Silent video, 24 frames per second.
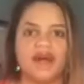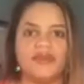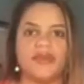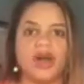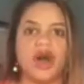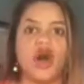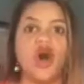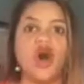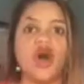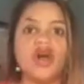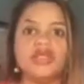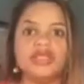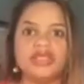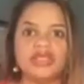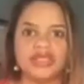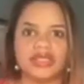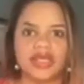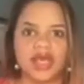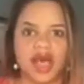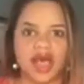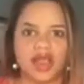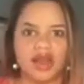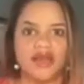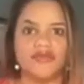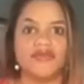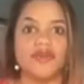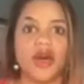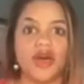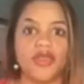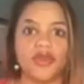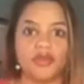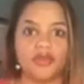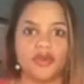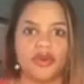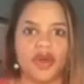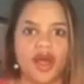onslaught of
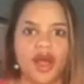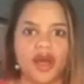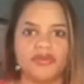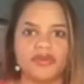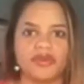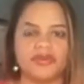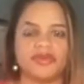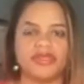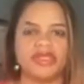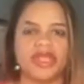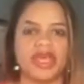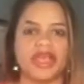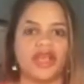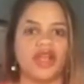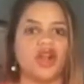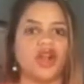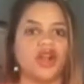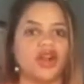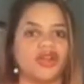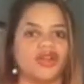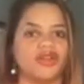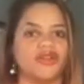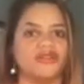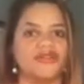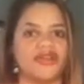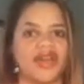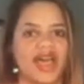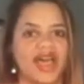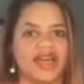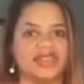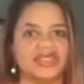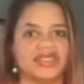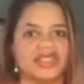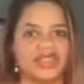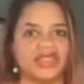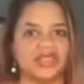other problems like
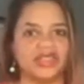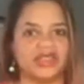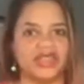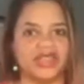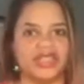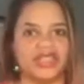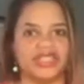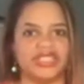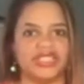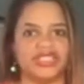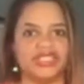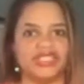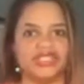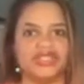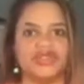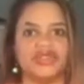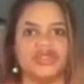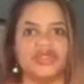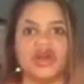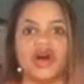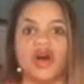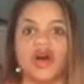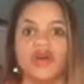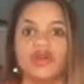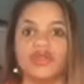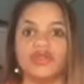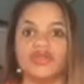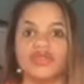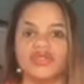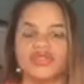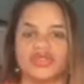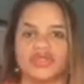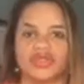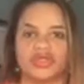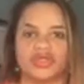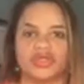cardiovascular issues,
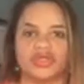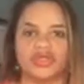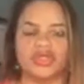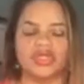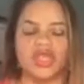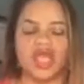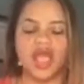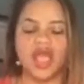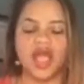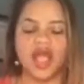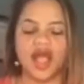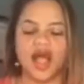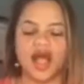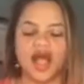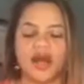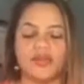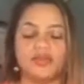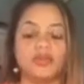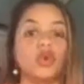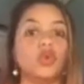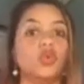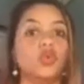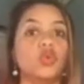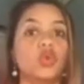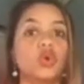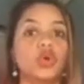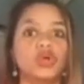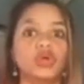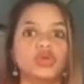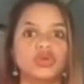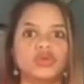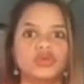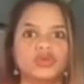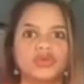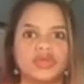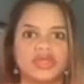ulcers,
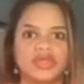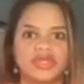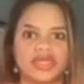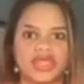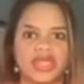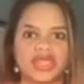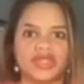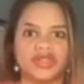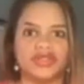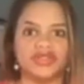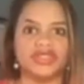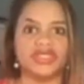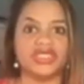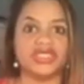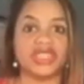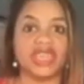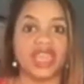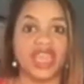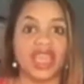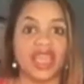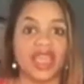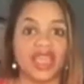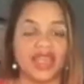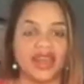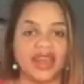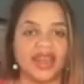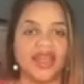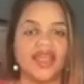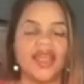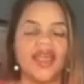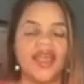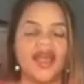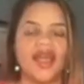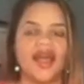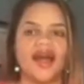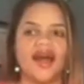wounds in your skin,
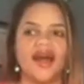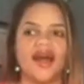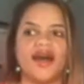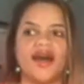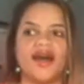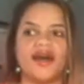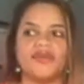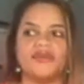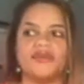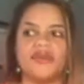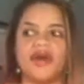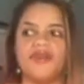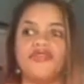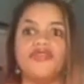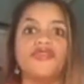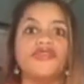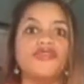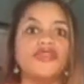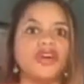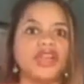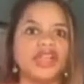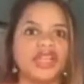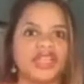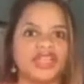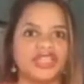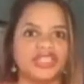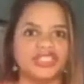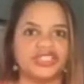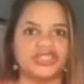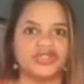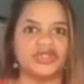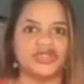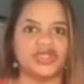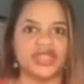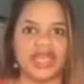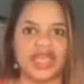foot
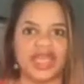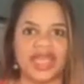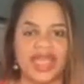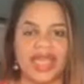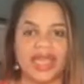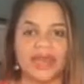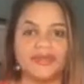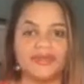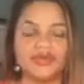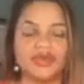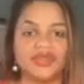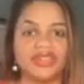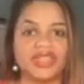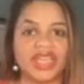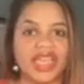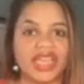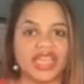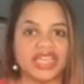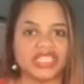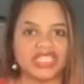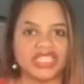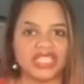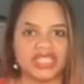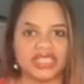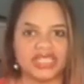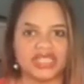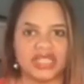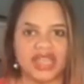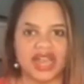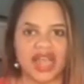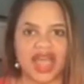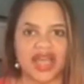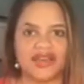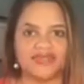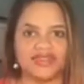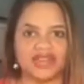issues like amputations
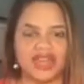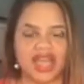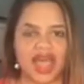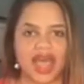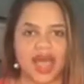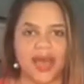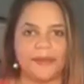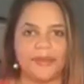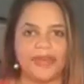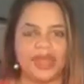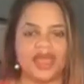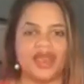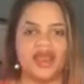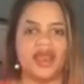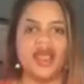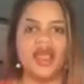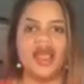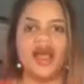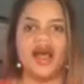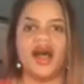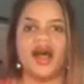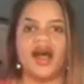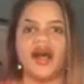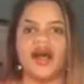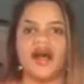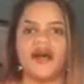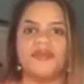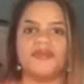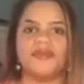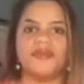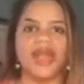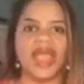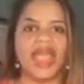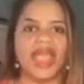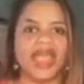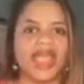that have to happen,
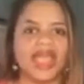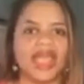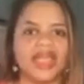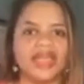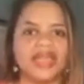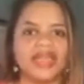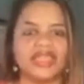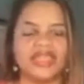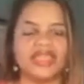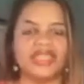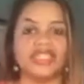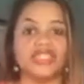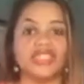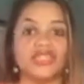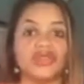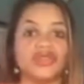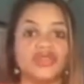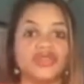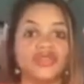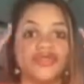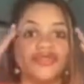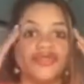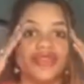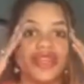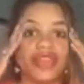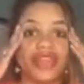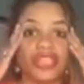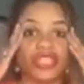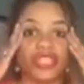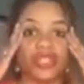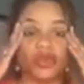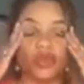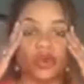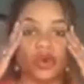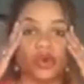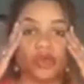hand issues,
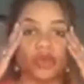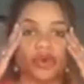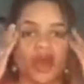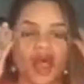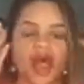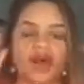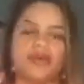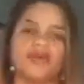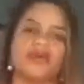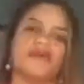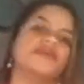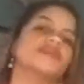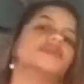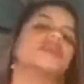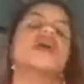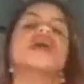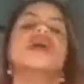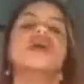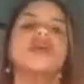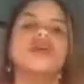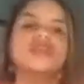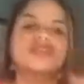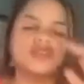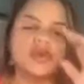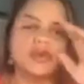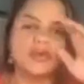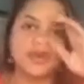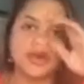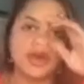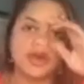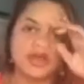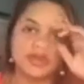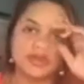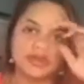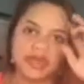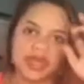visual problems. So
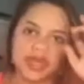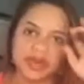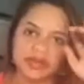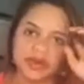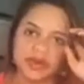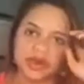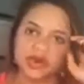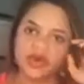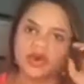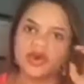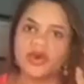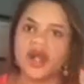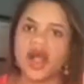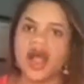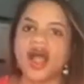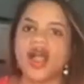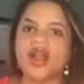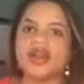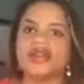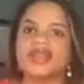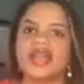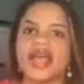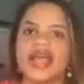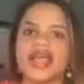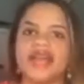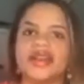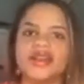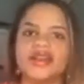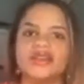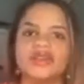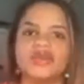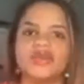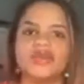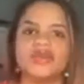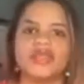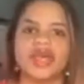most people who are
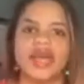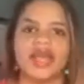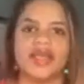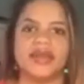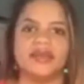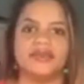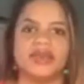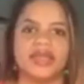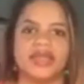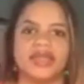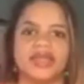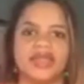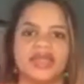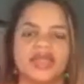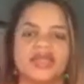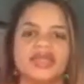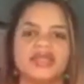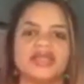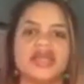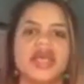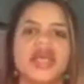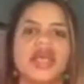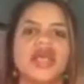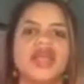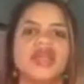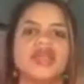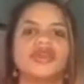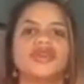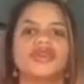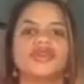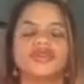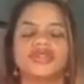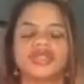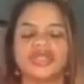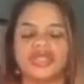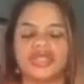diagnosed with diabetes
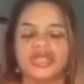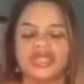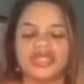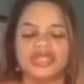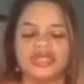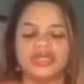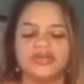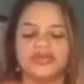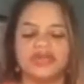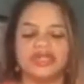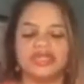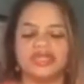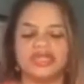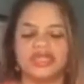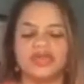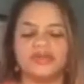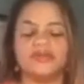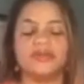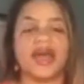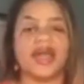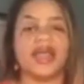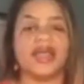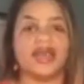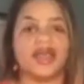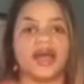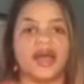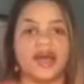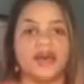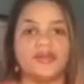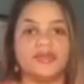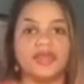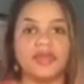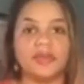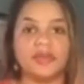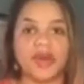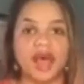usually need to be seen by an
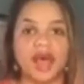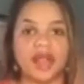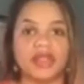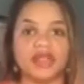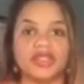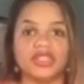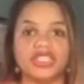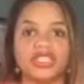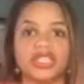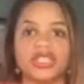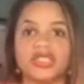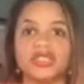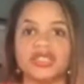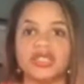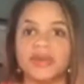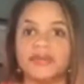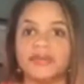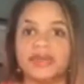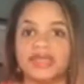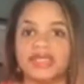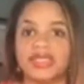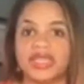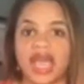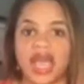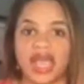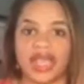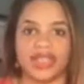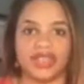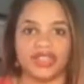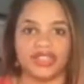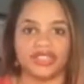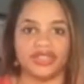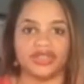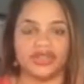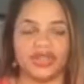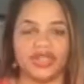ophthalmologist, a
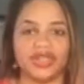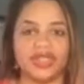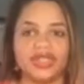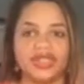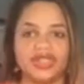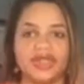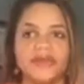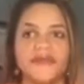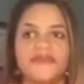podiatrist,